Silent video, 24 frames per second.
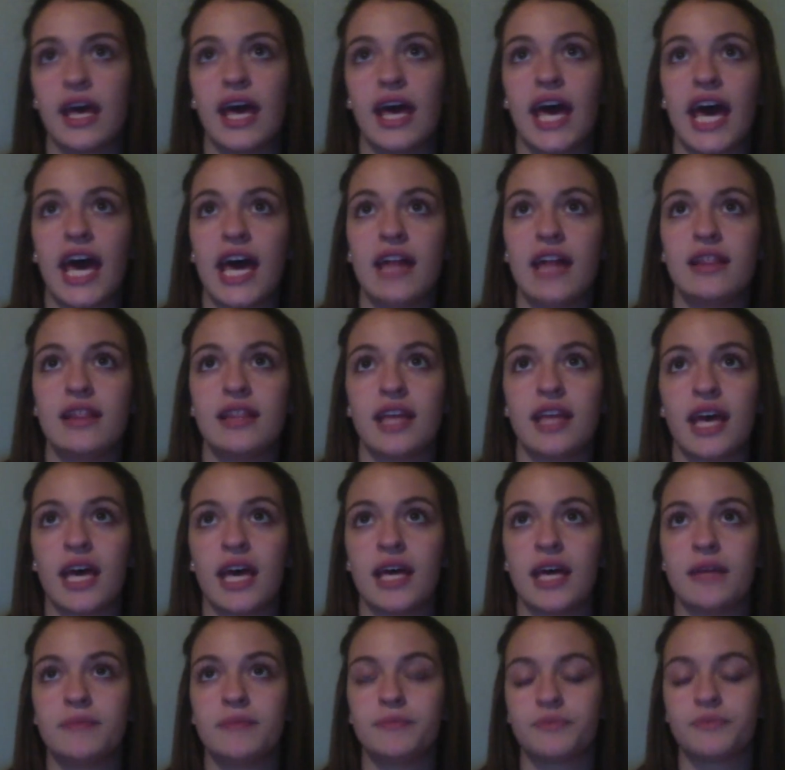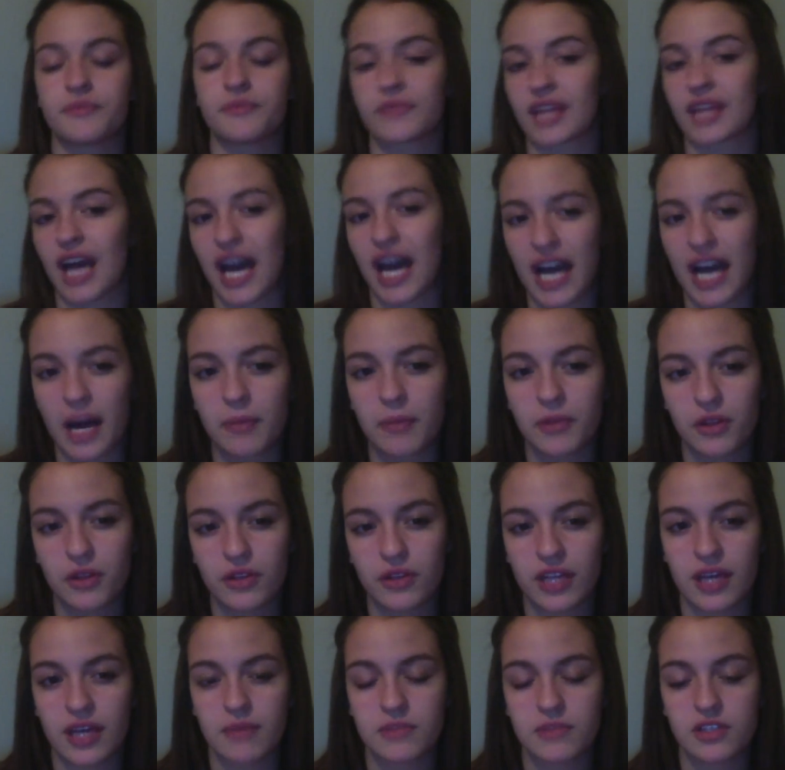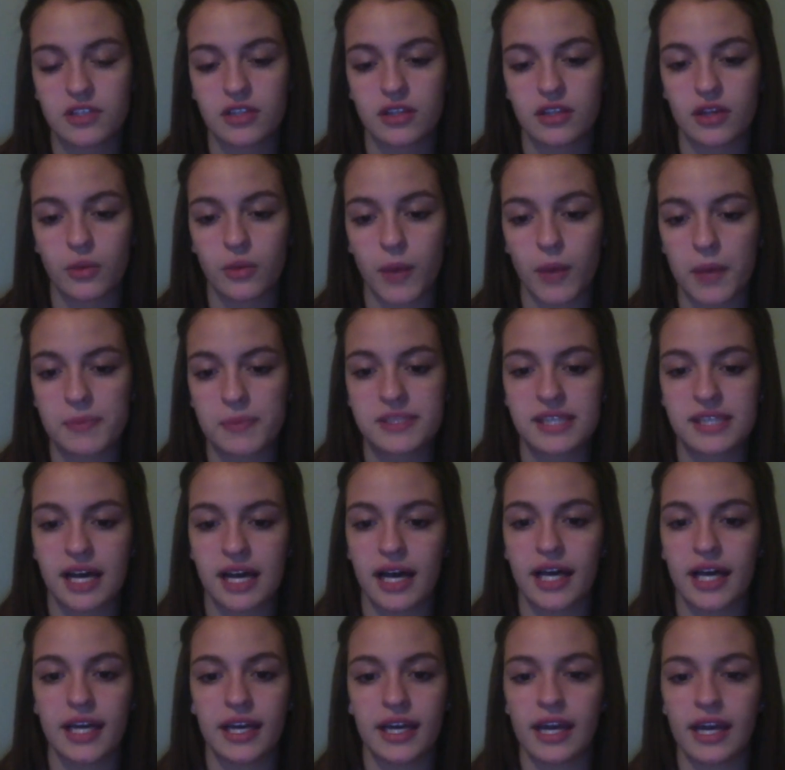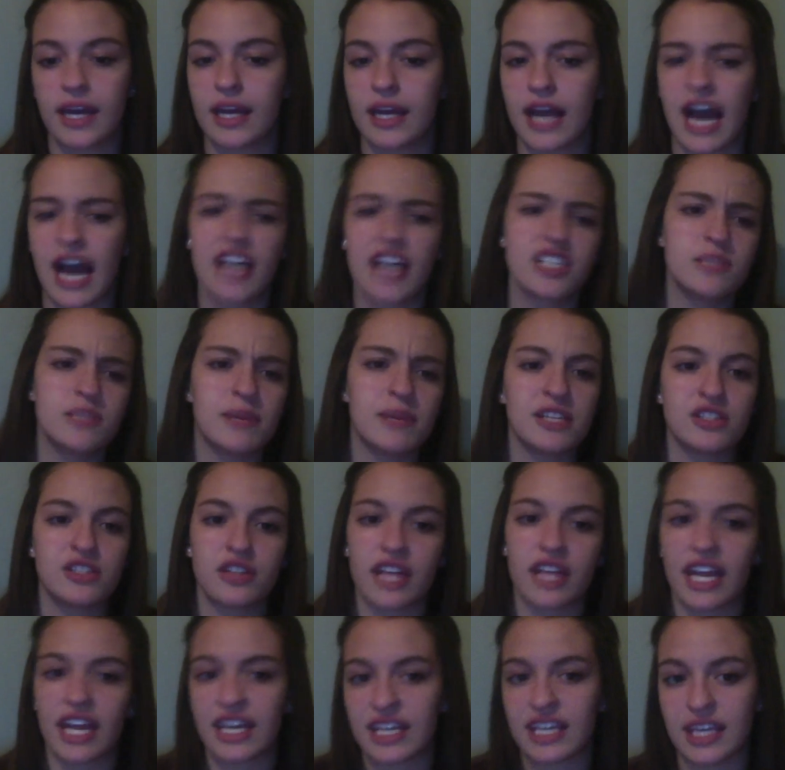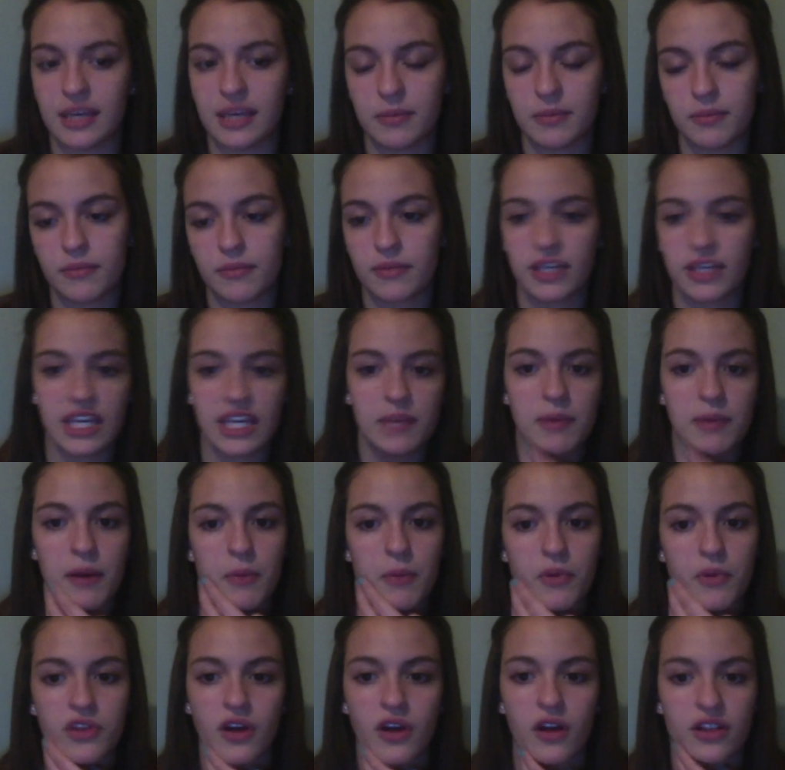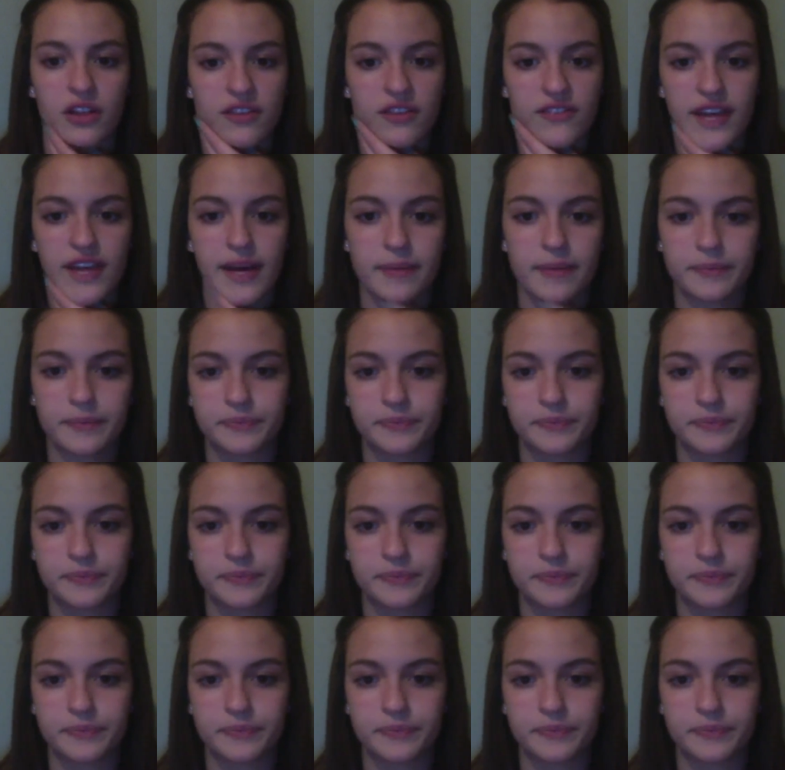and then I upload them to the website, and I just make sure that I keep up with all of that.